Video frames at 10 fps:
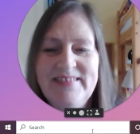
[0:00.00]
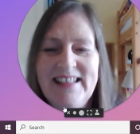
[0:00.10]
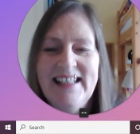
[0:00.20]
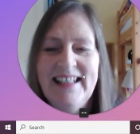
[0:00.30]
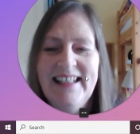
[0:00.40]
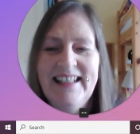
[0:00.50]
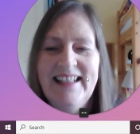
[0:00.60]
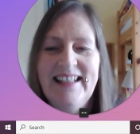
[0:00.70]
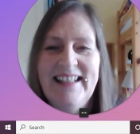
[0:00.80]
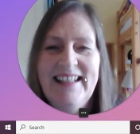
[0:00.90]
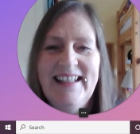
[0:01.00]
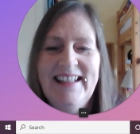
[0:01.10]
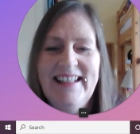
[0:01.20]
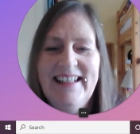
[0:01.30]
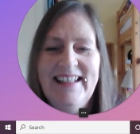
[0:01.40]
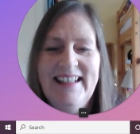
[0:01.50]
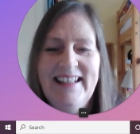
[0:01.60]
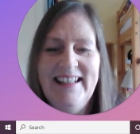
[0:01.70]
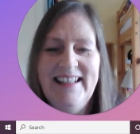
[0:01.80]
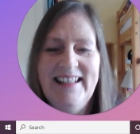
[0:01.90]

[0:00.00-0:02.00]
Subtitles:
No one is speaking in this clip.